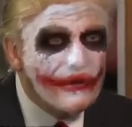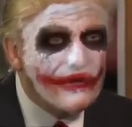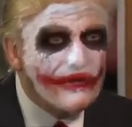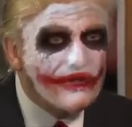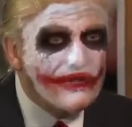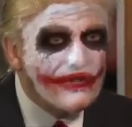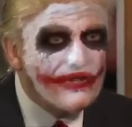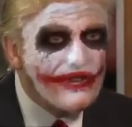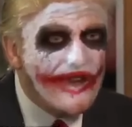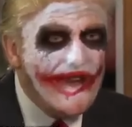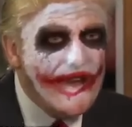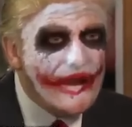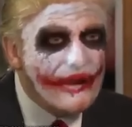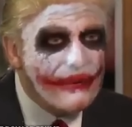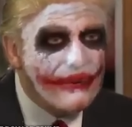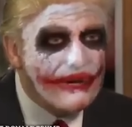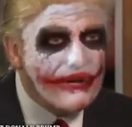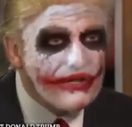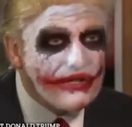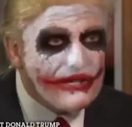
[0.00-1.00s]
world is as
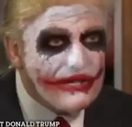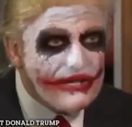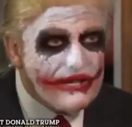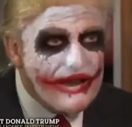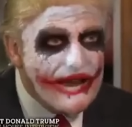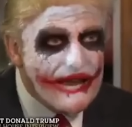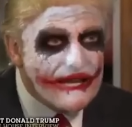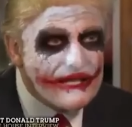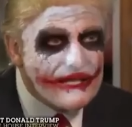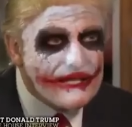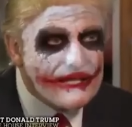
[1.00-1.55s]
angry as it